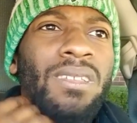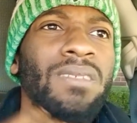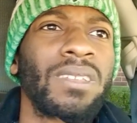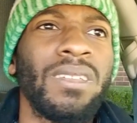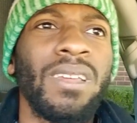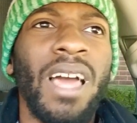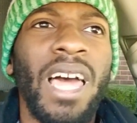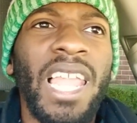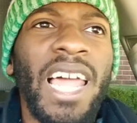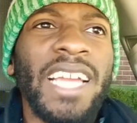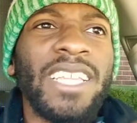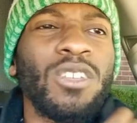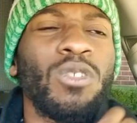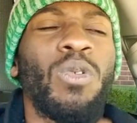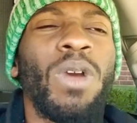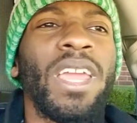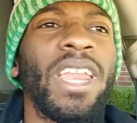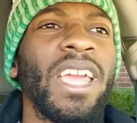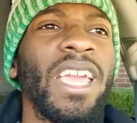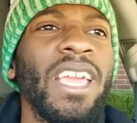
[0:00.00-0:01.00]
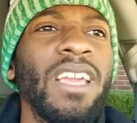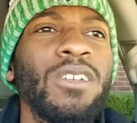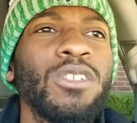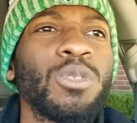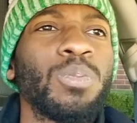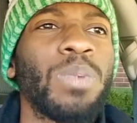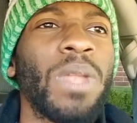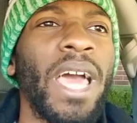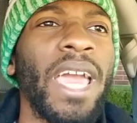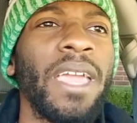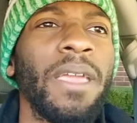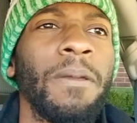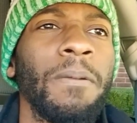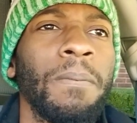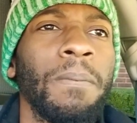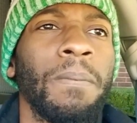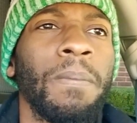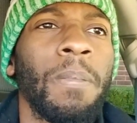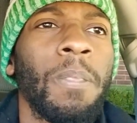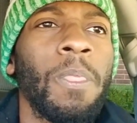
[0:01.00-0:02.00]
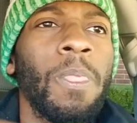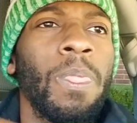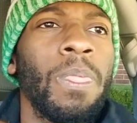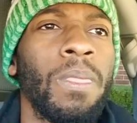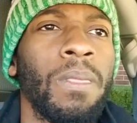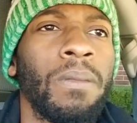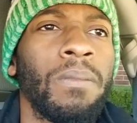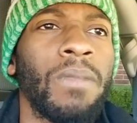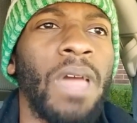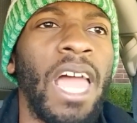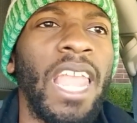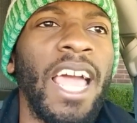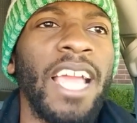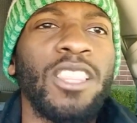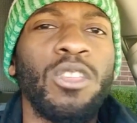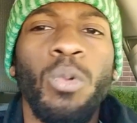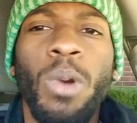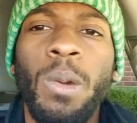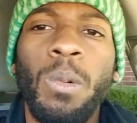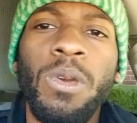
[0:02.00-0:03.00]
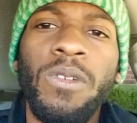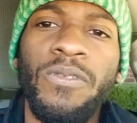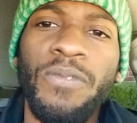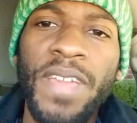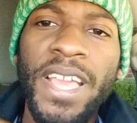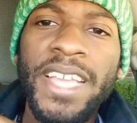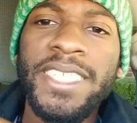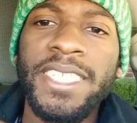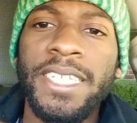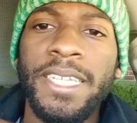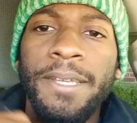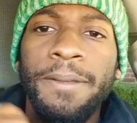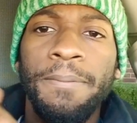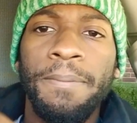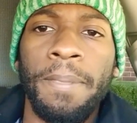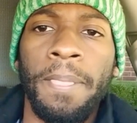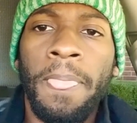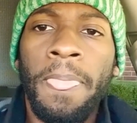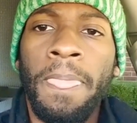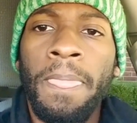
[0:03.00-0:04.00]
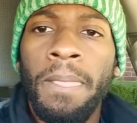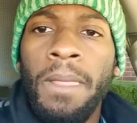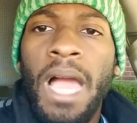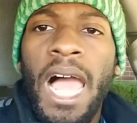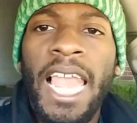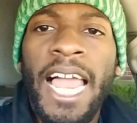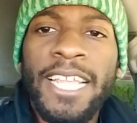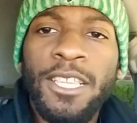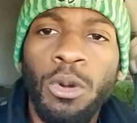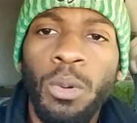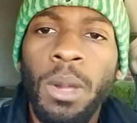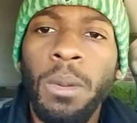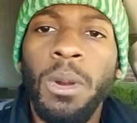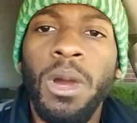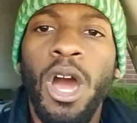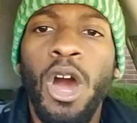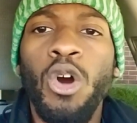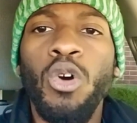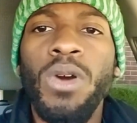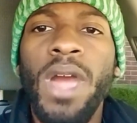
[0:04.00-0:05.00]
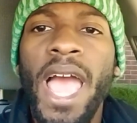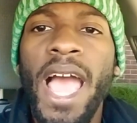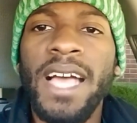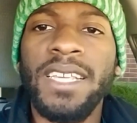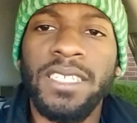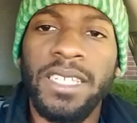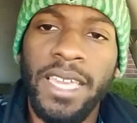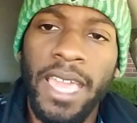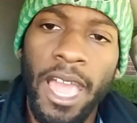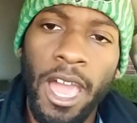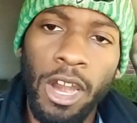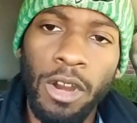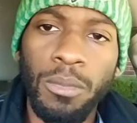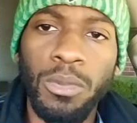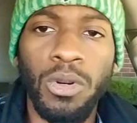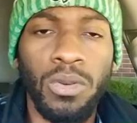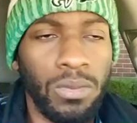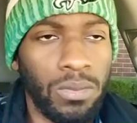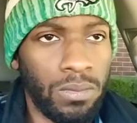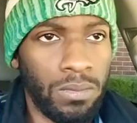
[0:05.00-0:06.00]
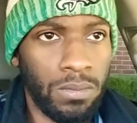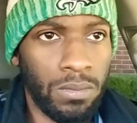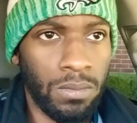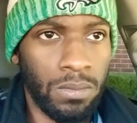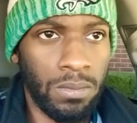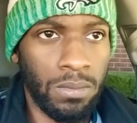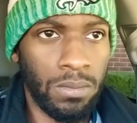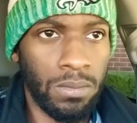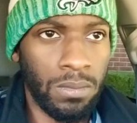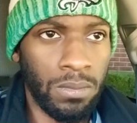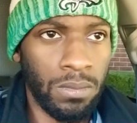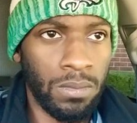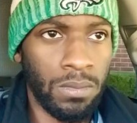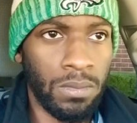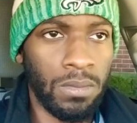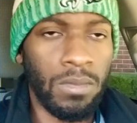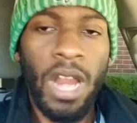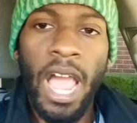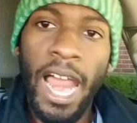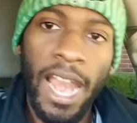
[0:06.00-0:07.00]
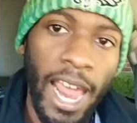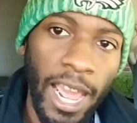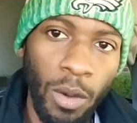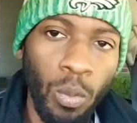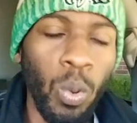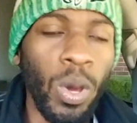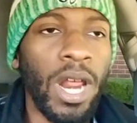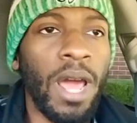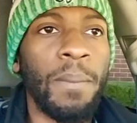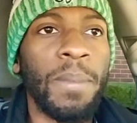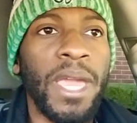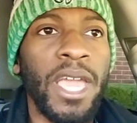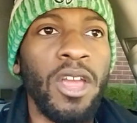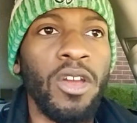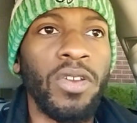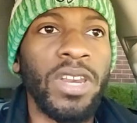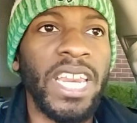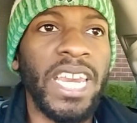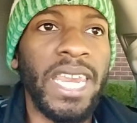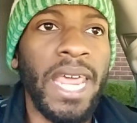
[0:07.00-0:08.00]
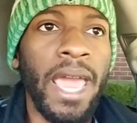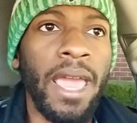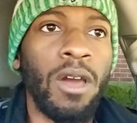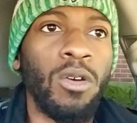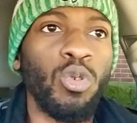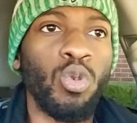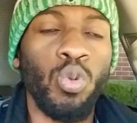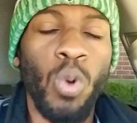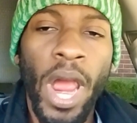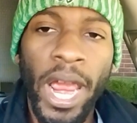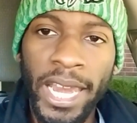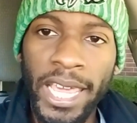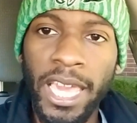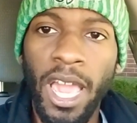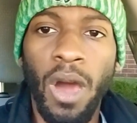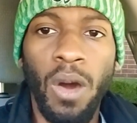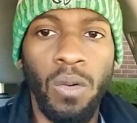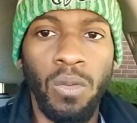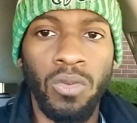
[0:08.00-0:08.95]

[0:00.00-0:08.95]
I like the way the Eagles play. I like the way we fix it. I like the way we hold guys accountable. I like what I'm hearing today on the radio.